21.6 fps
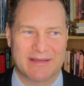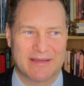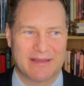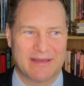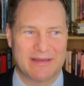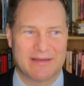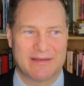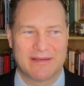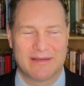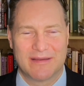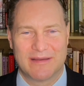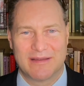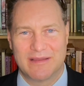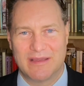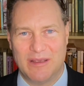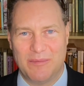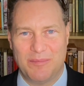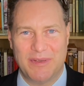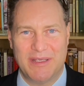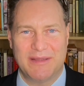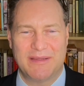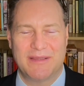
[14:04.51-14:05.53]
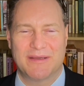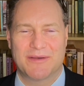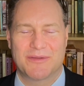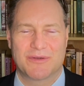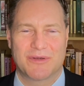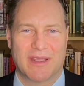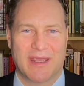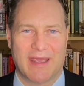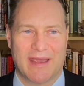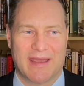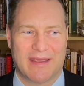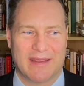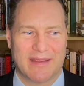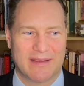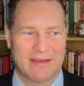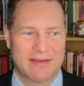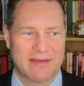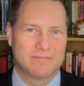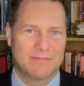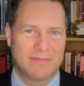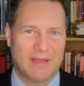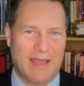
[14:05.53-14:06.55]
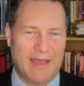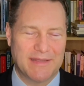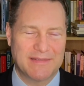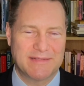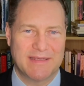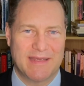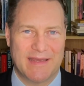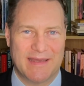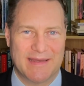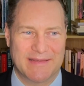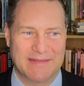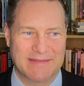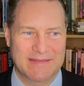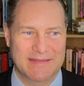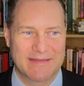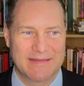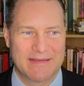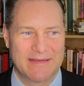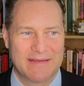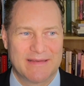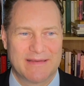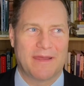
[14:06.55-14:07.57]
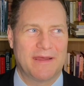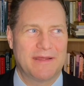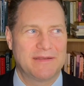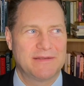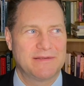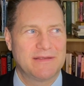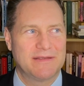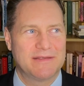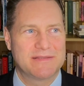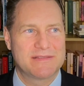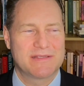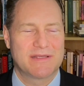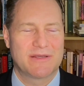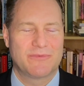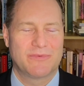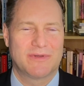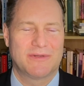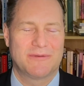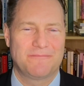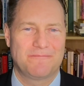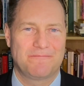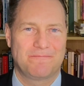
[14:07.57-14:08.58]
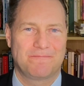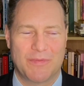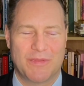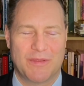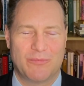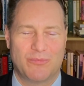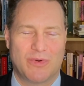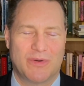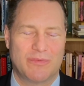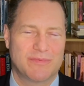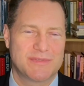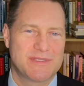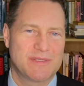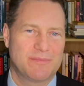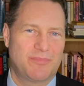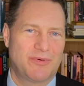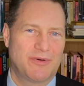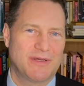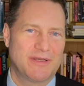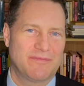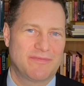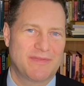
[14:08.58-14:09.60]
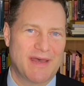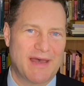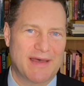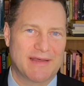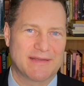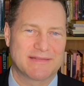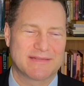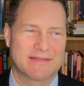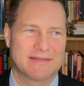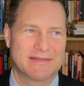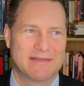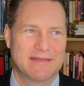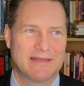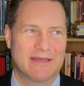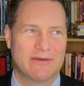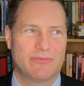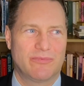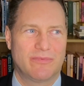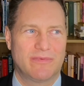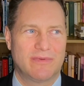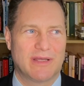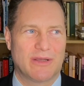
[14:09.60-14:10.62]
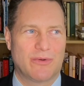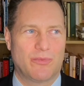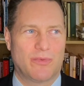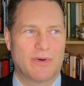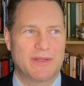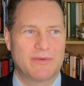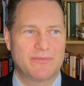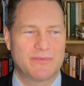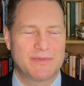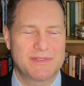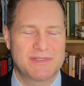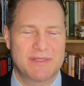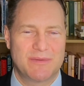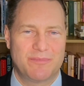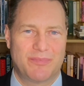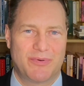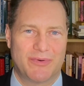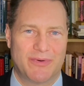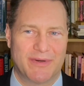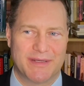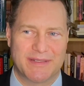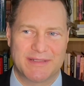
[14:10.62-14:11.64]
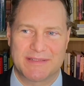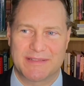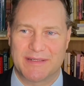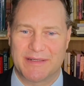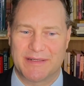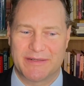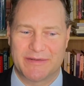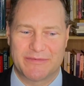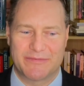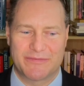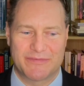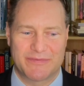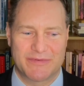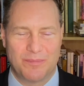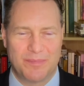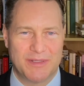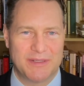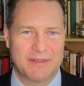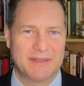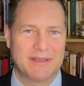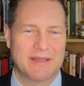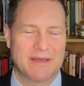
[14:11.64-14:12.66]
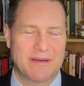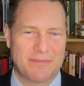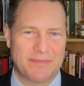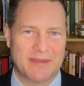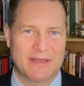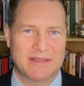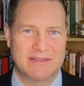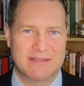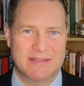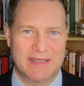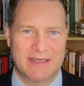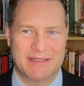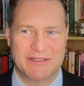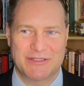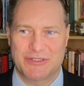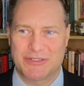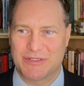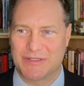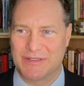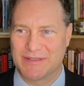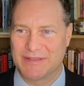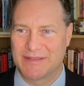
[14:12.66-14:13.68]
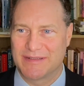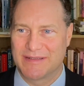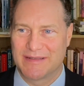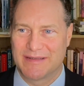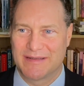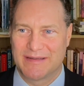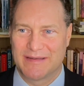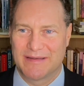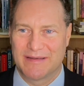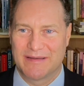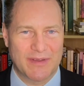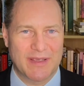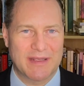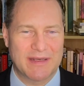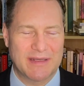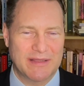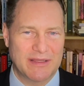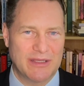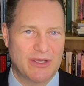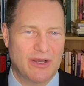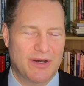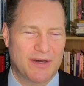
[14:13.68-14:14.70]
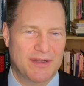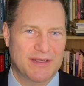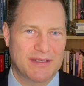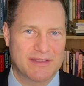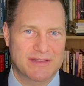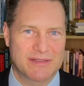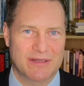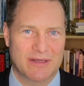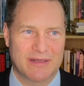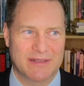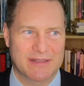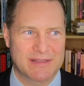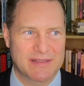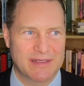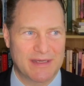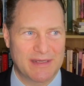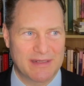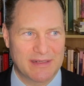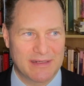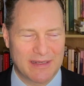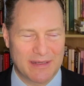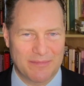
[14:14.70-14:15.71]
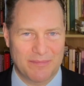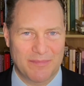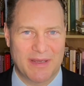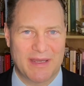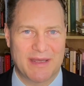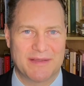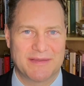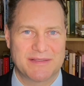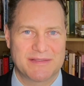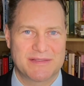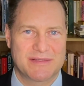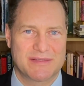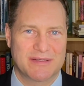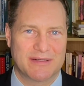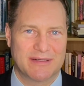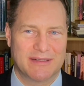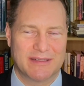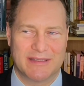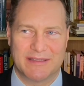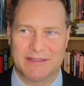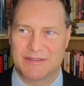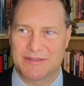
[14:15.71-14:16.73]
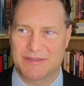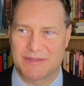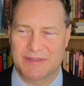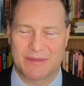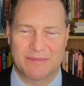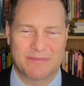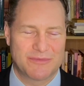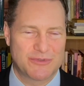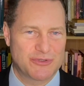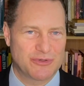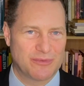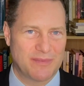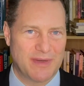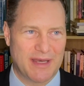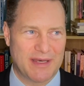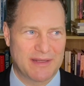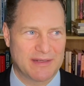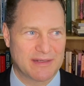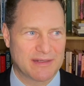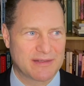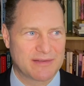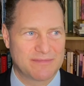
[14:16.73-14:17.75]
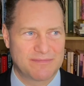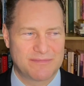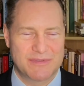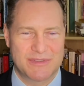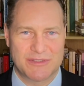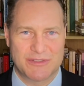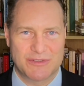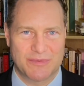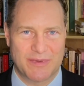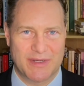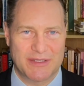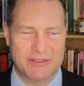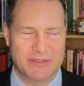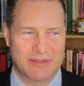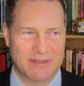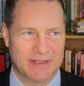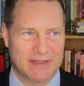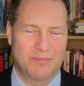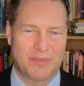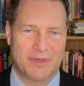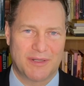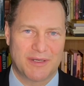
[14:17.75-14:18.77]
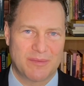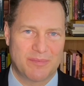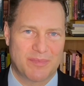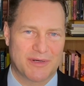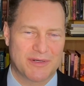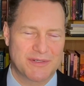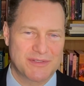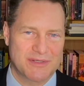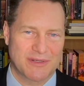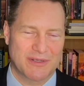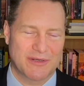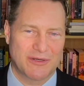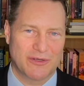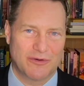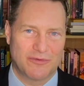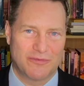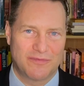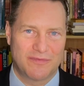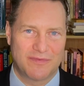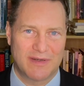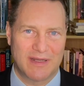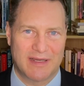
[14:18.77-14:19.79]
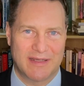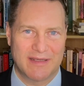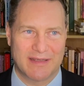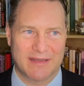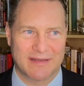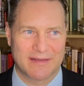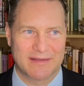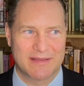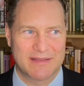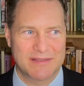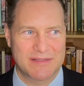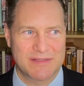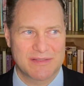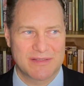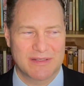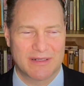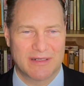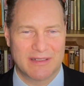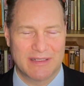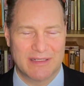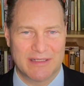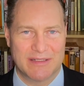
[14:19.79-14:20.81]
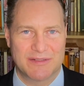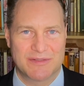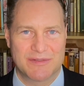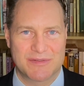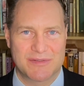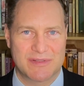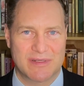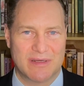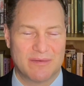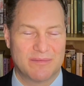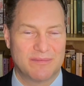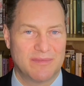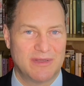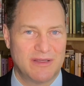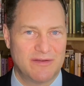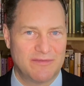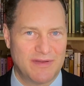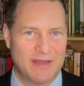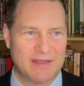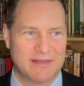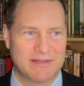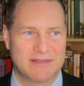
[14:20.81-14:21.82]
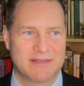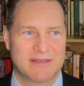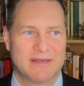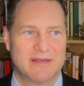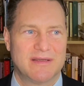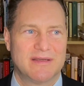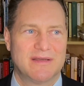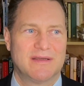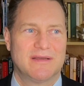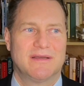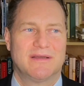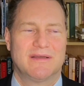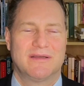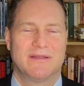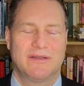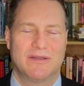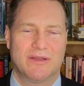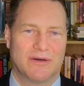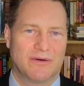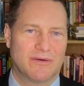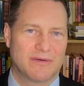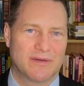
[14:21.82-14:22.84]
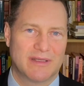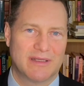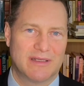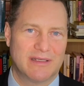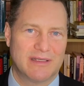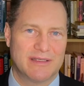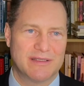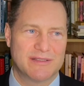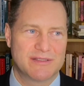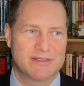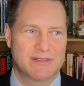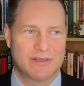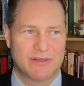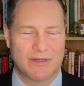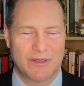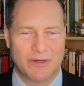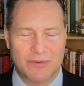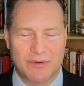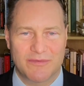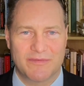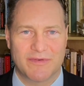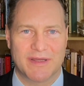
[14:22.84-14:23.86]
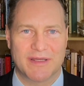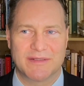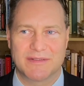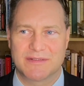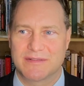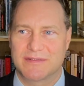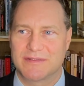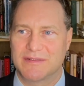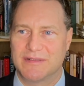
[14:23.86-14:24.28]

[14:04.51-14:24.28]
They beat the other gang hand to hand. And it's like, well, then what was the point of that? Like what was the point of building up that tension, getting the audience all excited, like, man, this is going to lead to some traumatic situation, like body parts are going to go flying. This is going to lead to some event. No, it leads to no event.